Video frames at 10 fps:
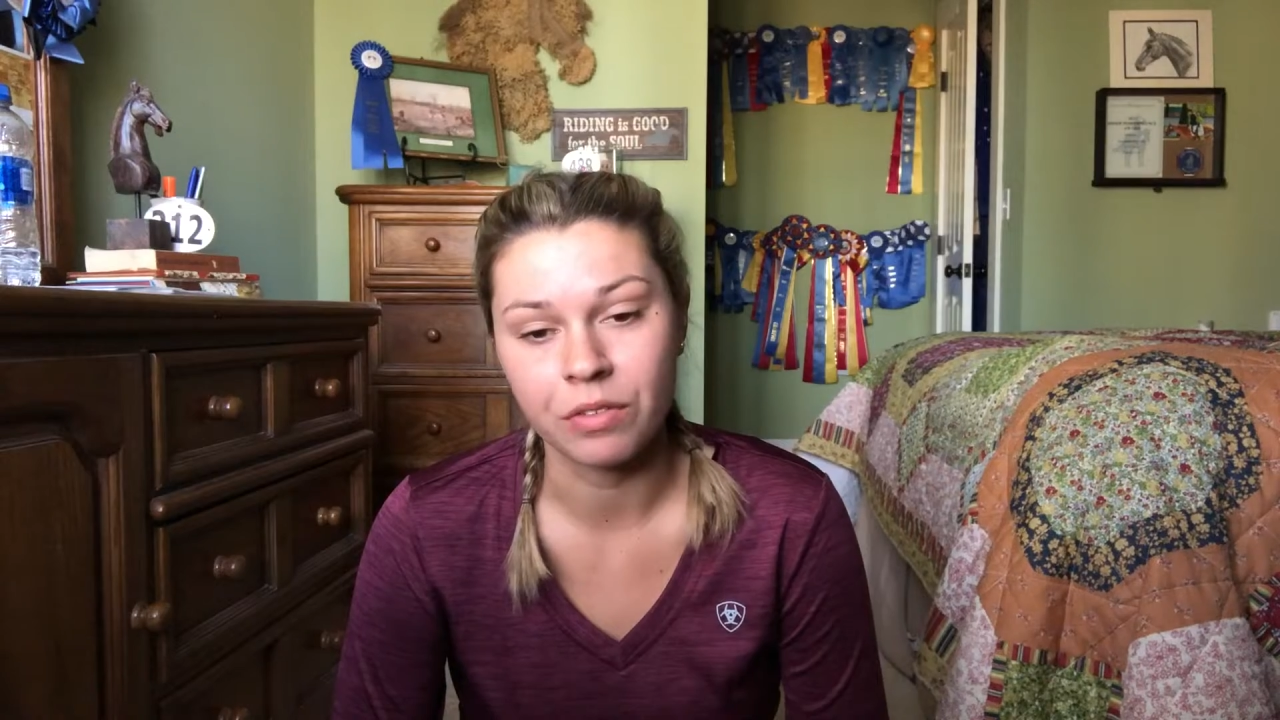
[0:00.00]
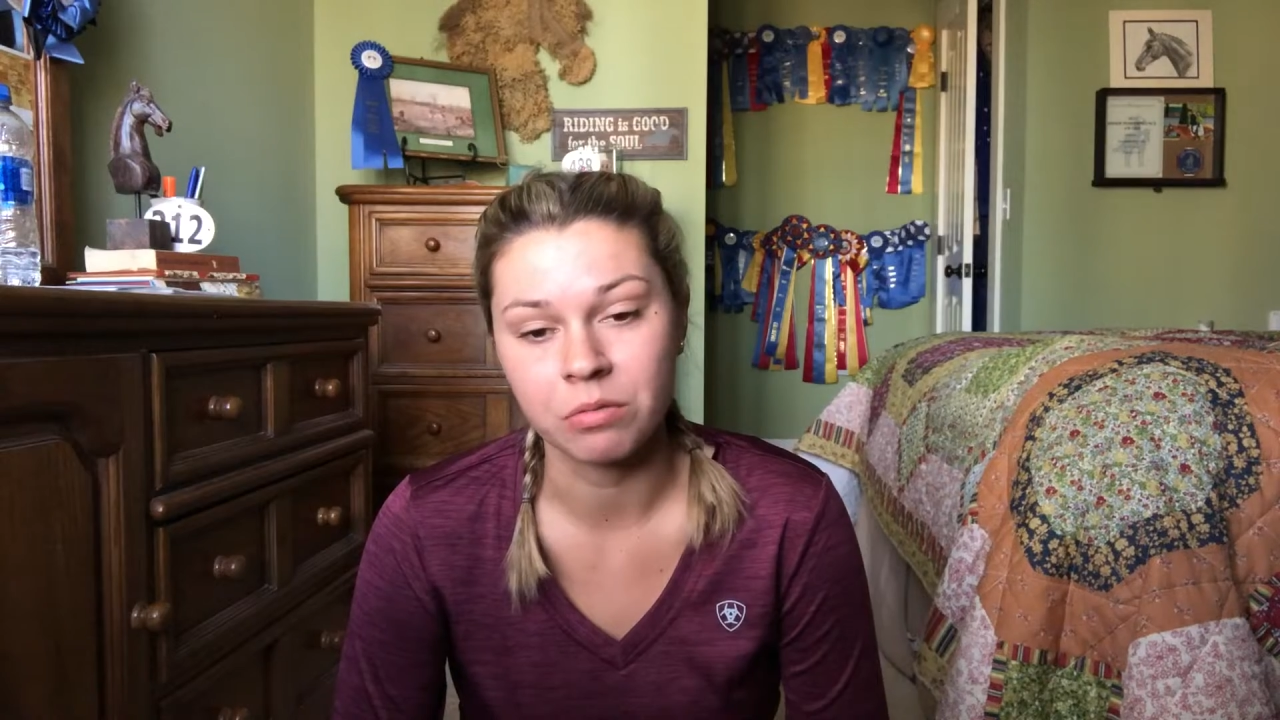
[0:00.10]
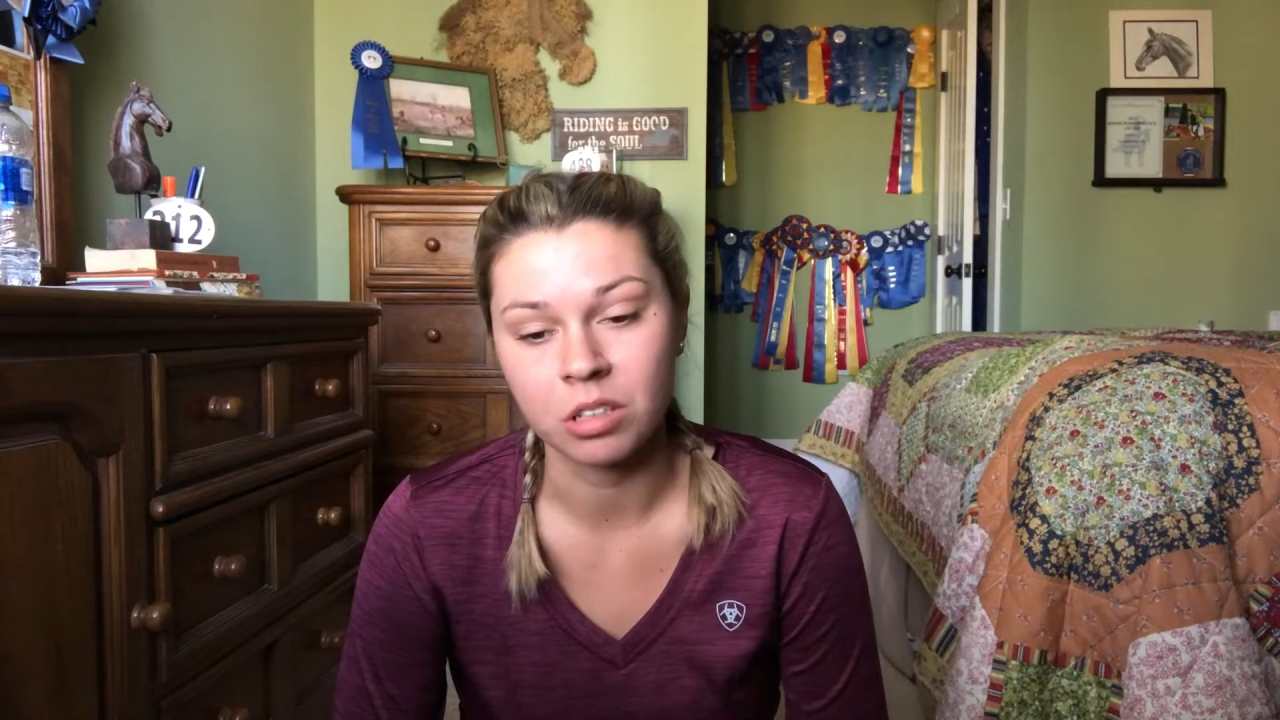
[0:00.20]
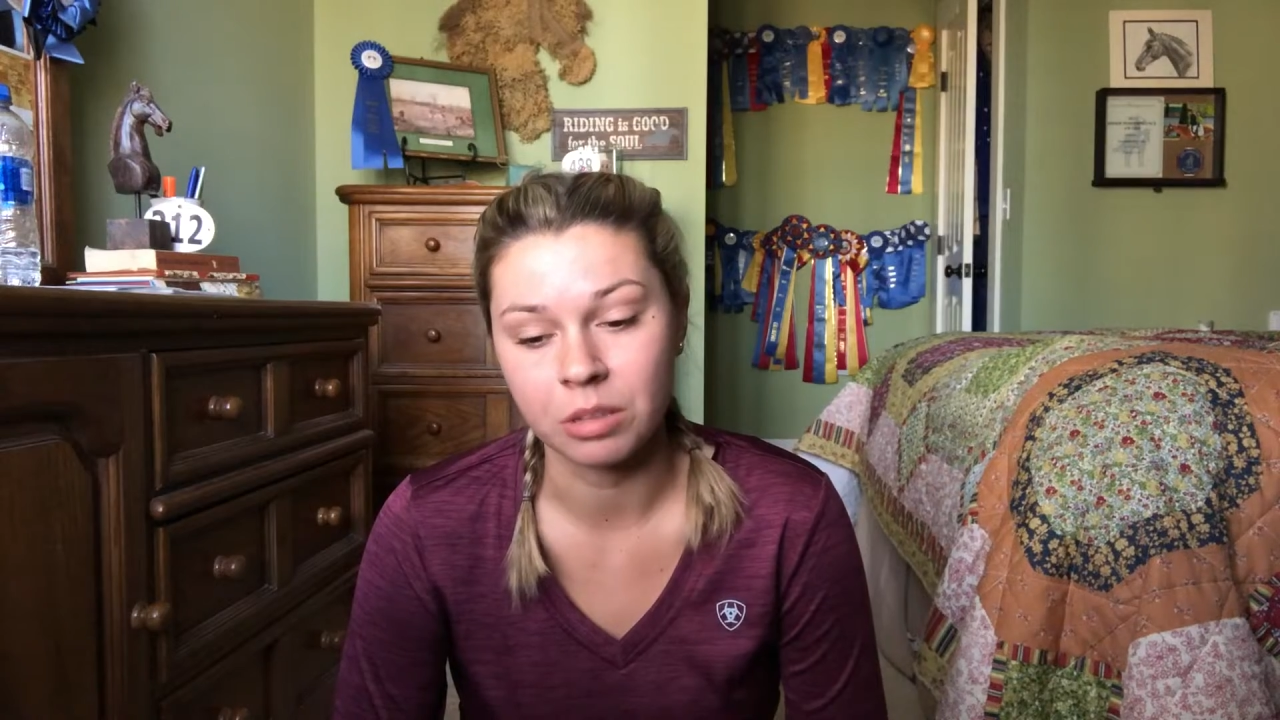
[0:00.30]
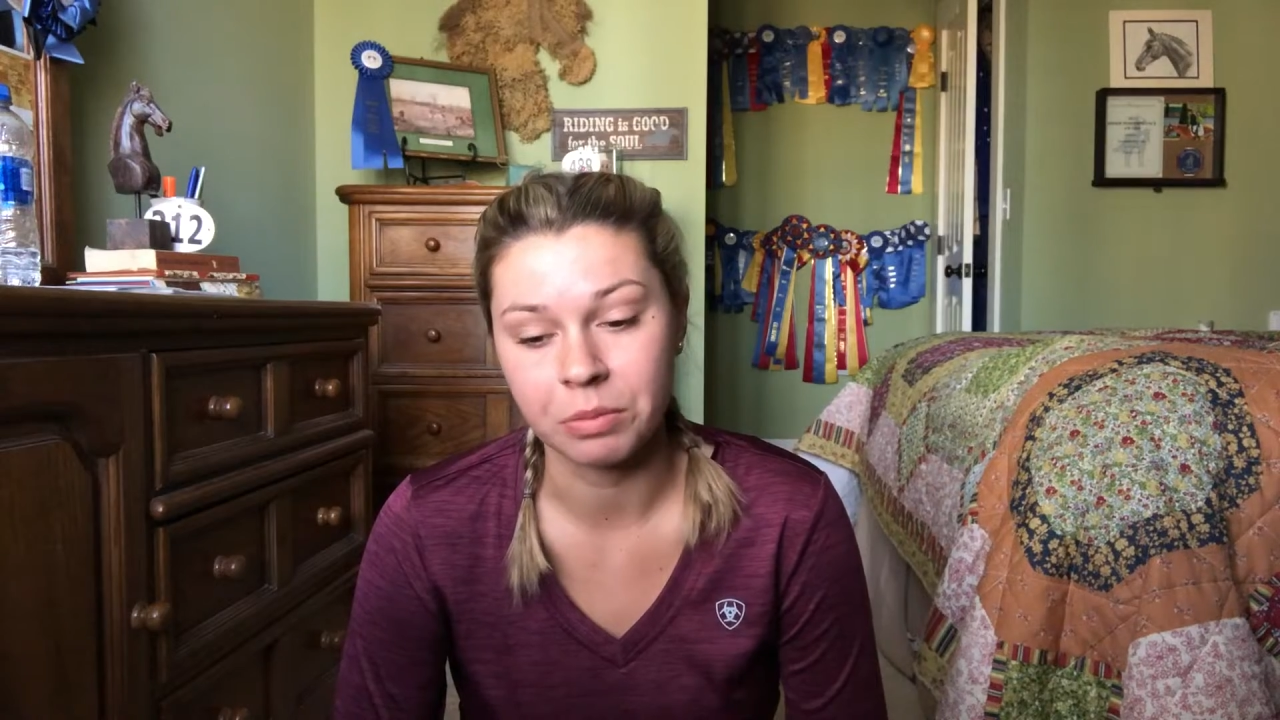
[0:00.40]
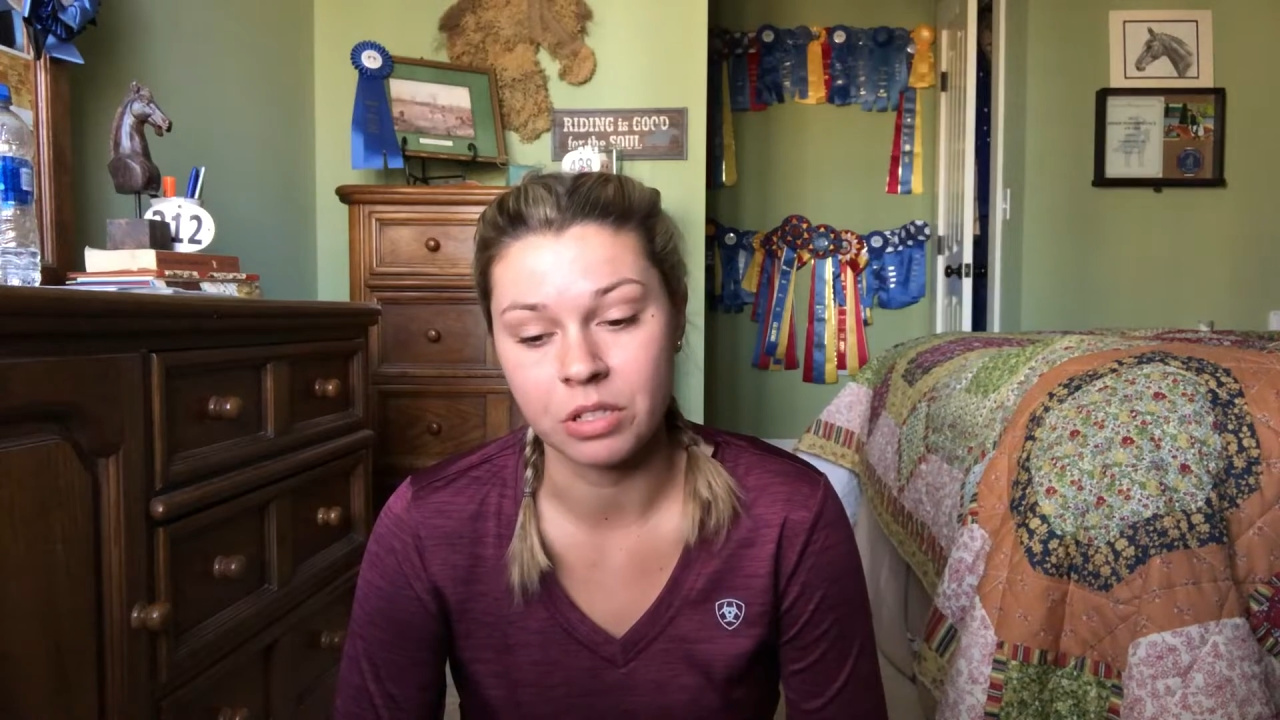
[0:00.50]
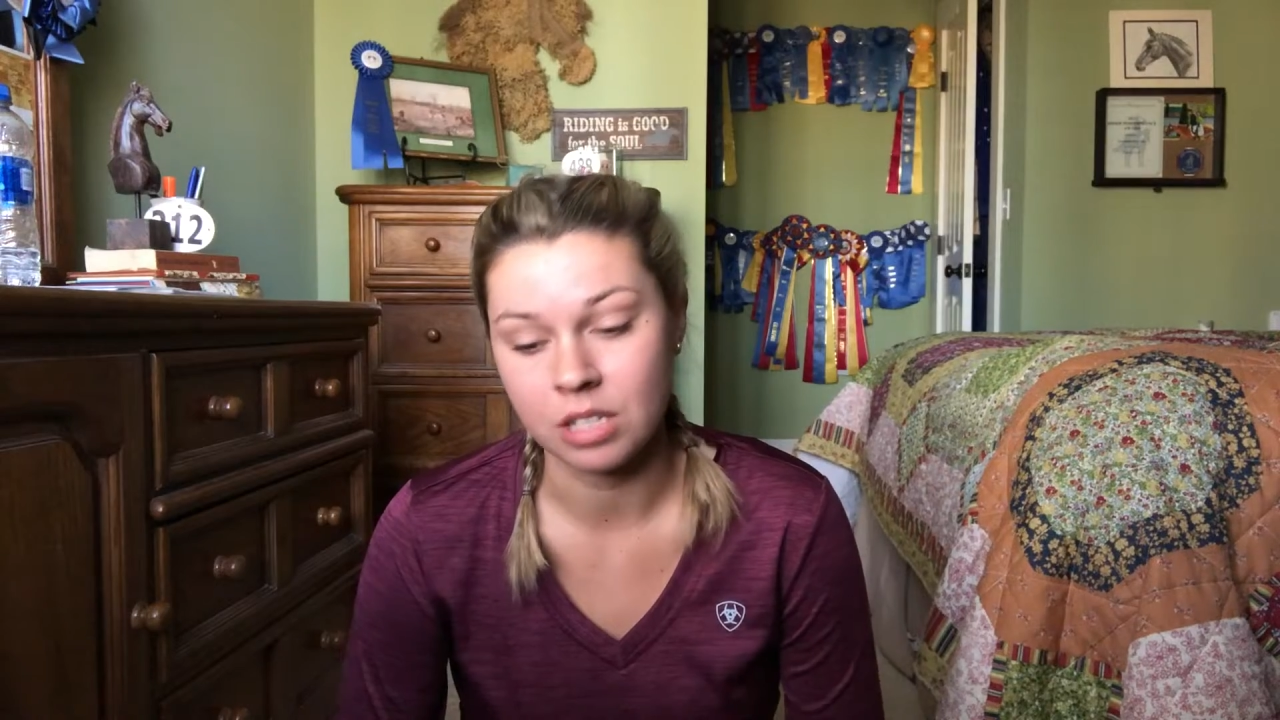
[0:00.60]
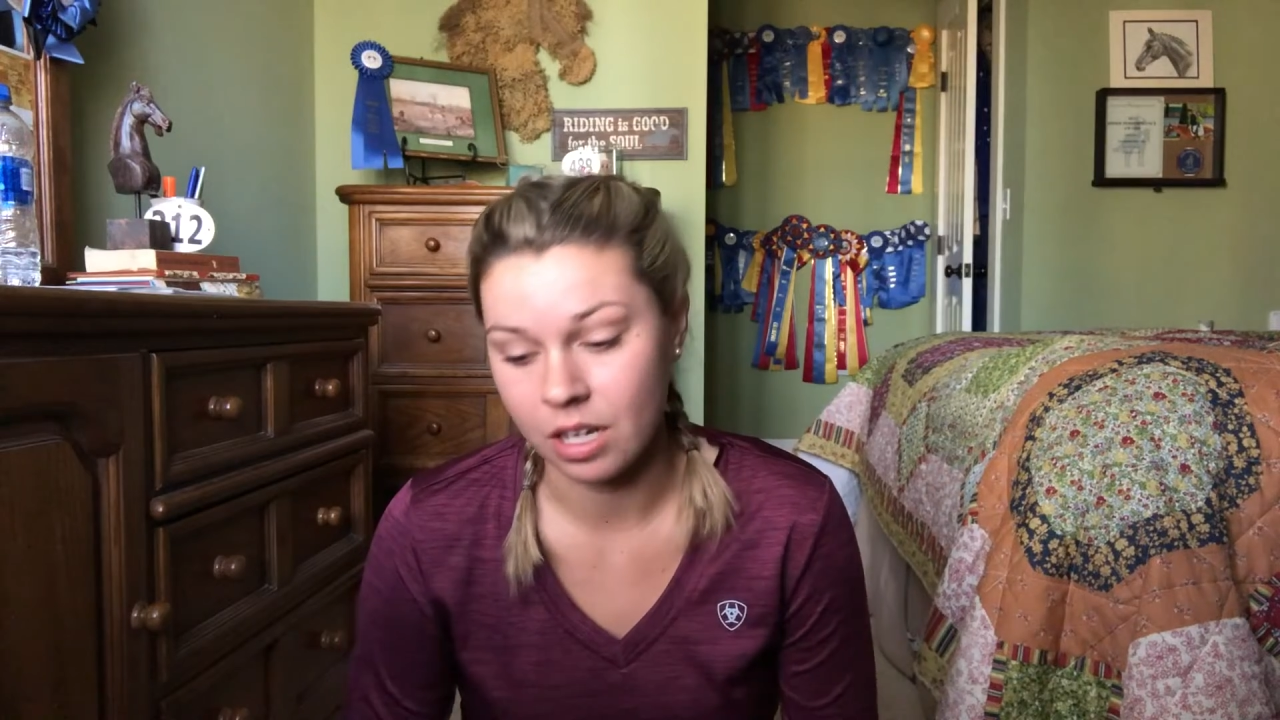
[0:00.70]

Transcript: from clippers